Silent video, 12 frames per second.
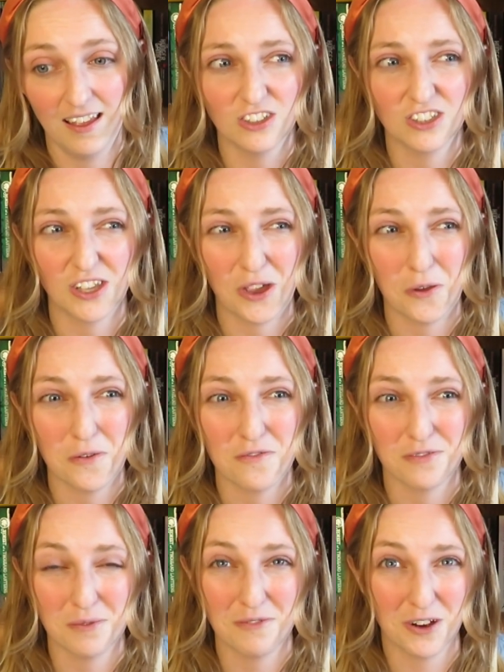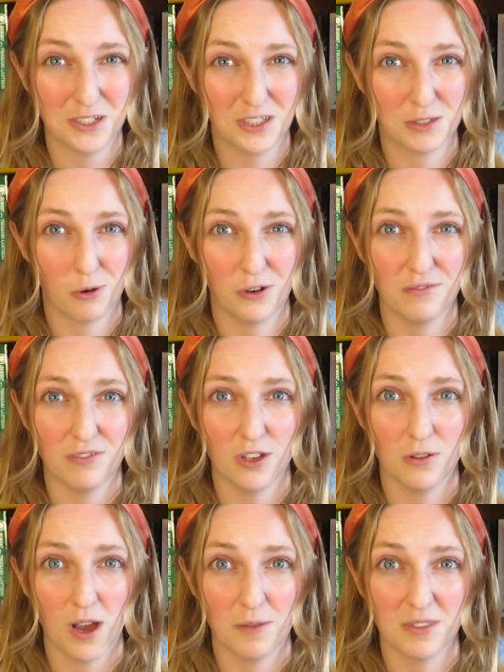So from a writer's point of
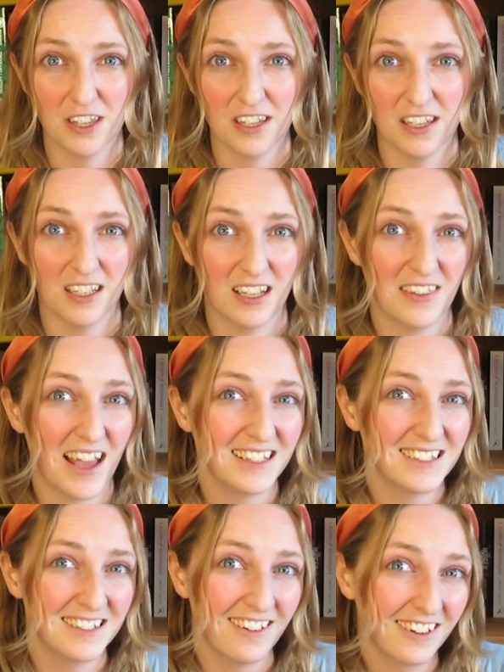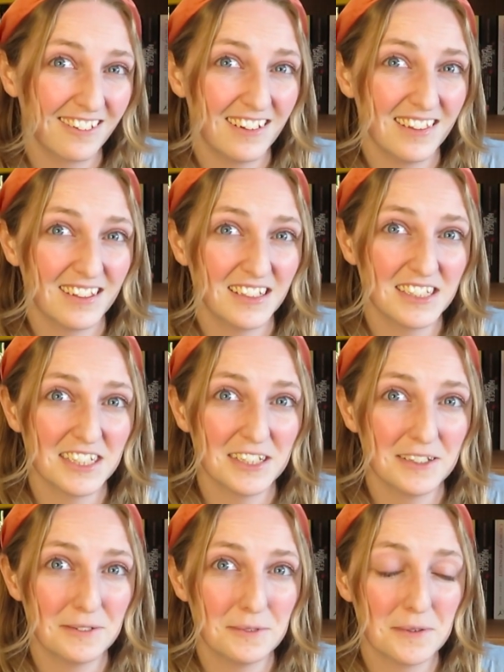view, I'm thinking that's not a great thing to
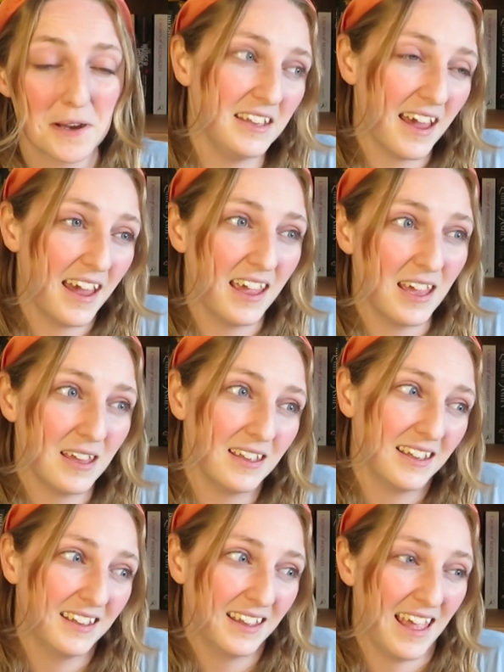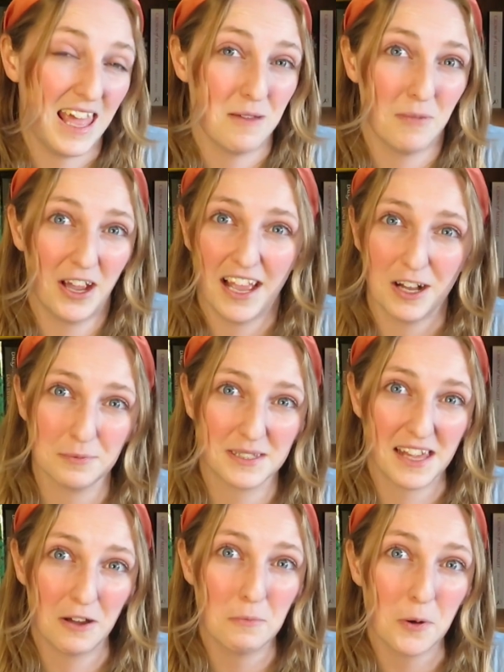do. Yeah, it might help
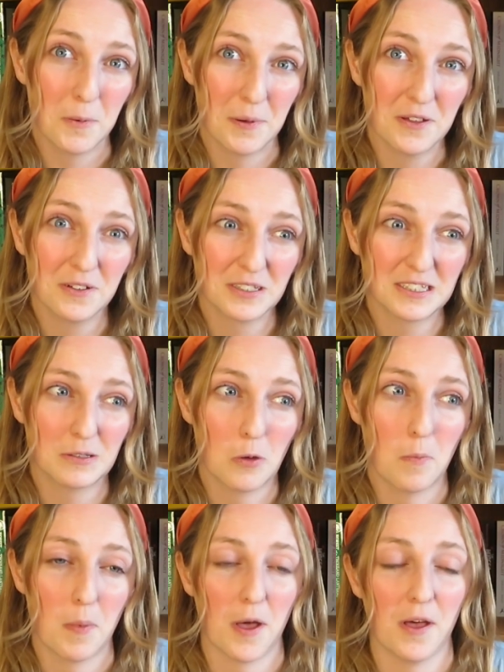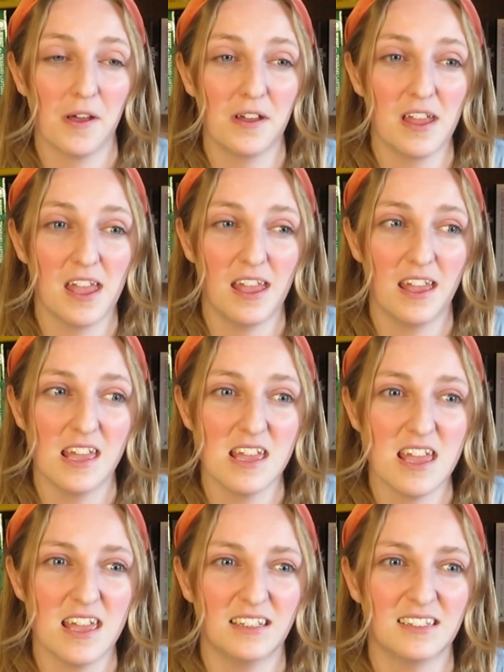sell more books, but
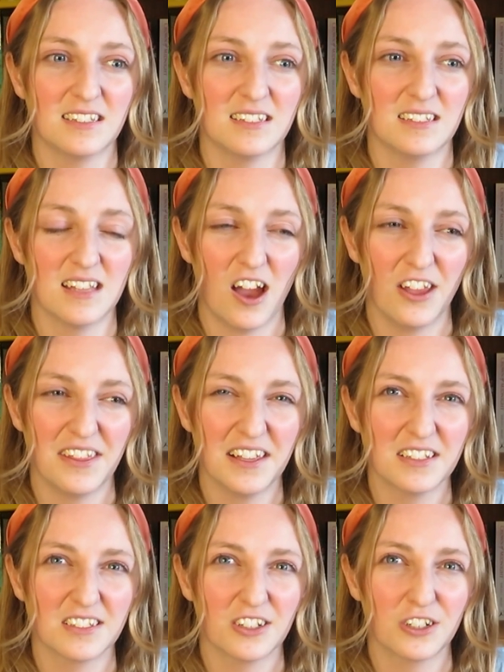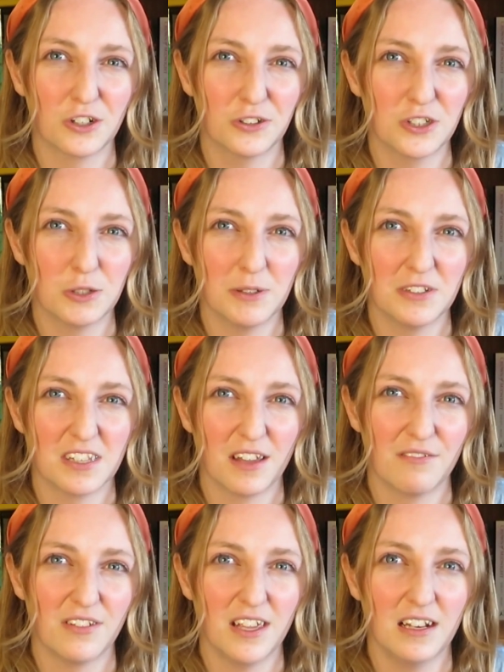I think it's going to contribute to
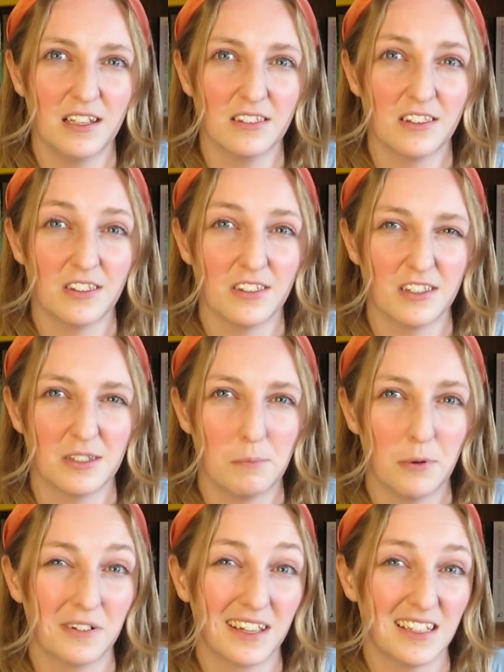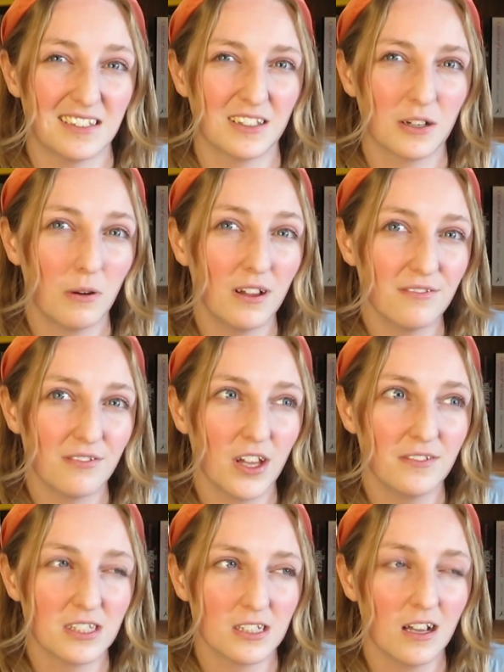that feeling that this book isn't quite
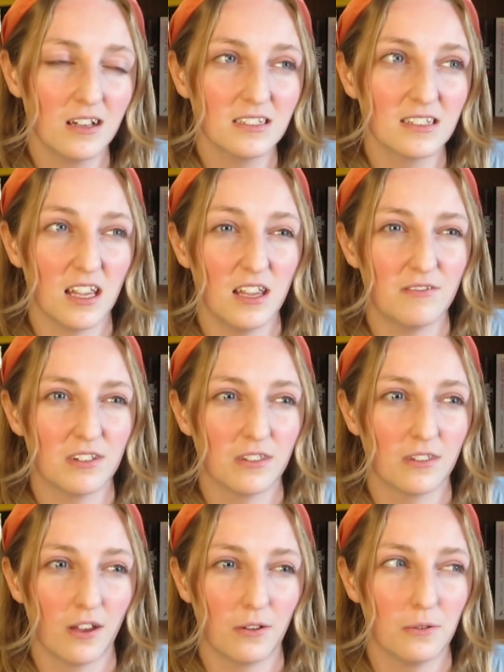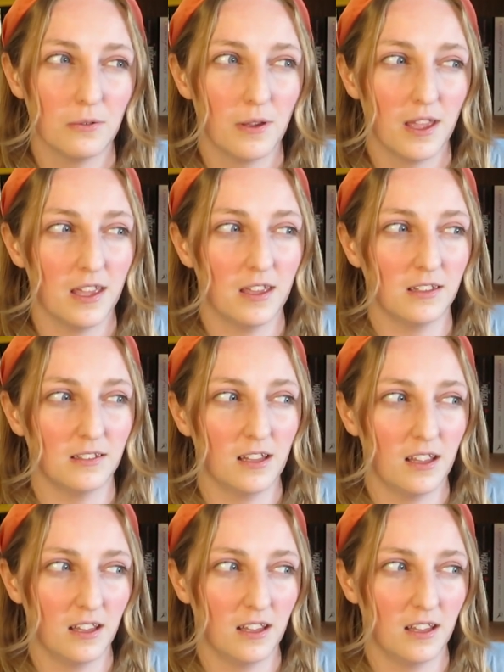5 stars, even though it